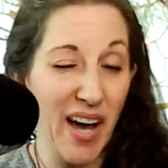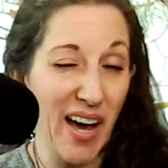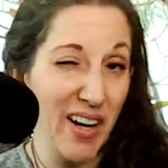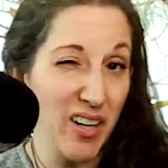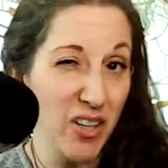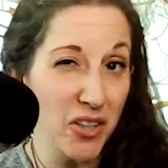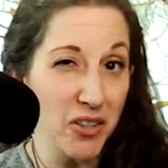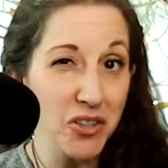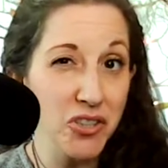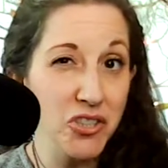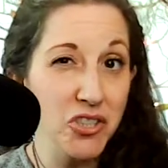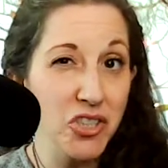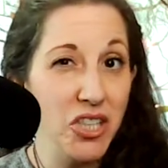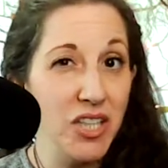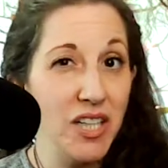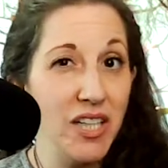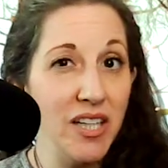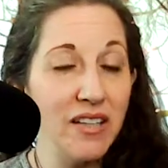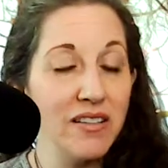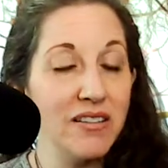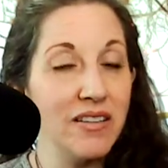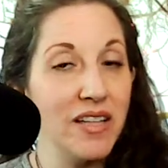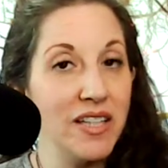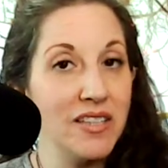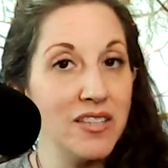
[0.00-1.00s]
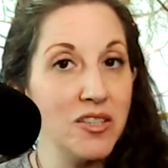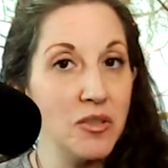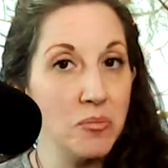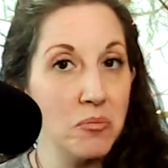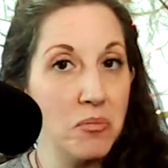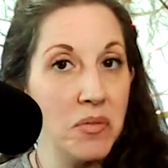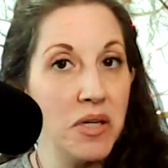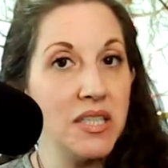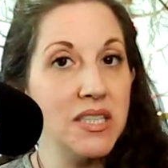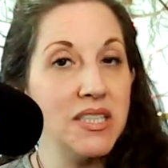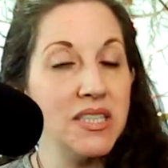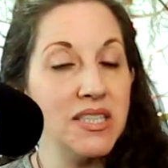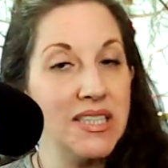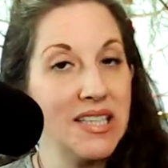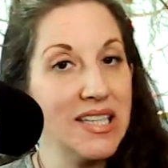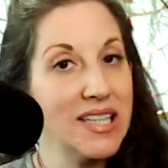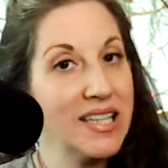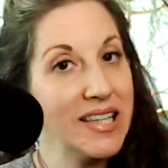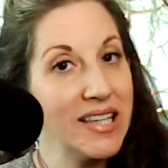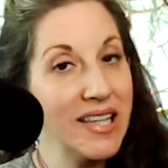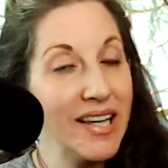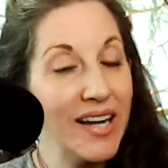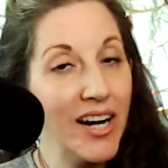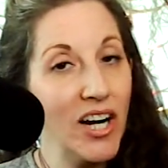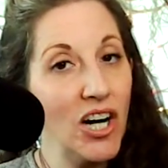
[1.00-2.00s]
energy that's mixed
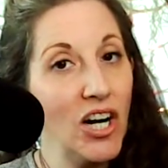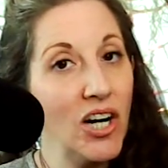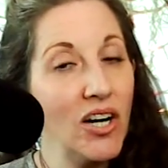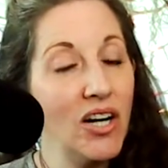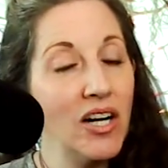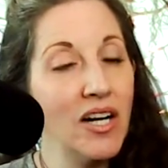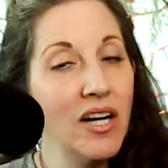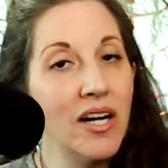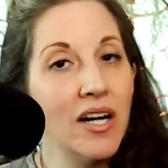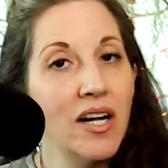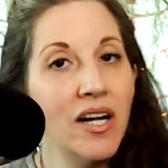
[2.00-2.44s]
in there,